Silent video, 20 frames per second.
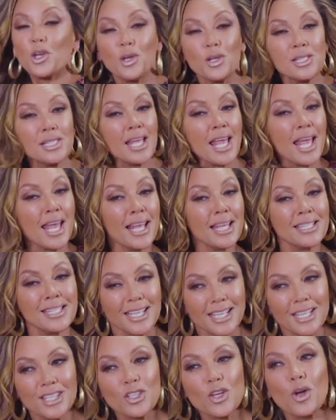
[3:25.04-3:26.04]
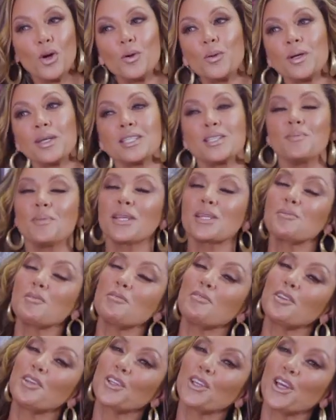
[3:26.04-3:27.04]
turns heads, and it always makes me
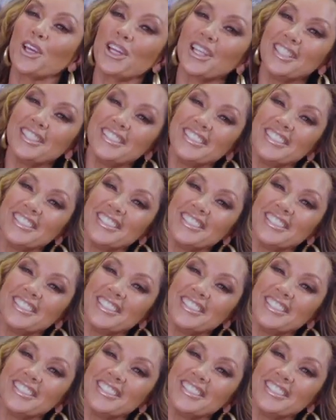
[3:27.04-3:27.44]
feel good.